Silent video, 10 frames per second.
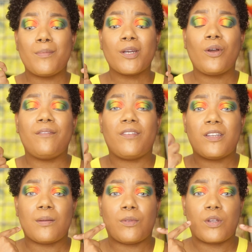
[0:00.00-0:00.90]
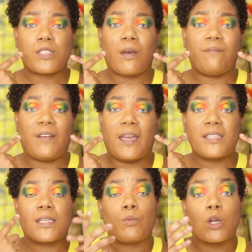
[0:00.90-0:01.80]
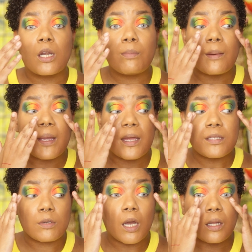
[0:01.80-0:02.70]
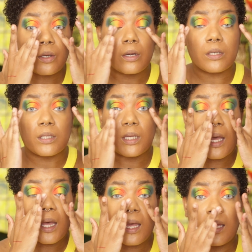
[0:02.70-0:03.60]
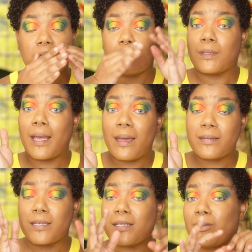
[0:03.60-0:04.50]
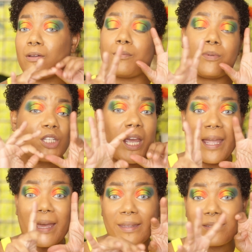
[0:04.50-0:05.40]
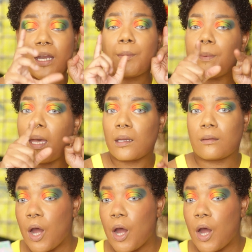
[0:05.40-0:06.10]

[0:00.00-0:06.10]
I'm gonna go ahead and finish up the rest of my face, and we're gonna probably add some color under the eyes, some lashes, all the pajamas, and I'll be back.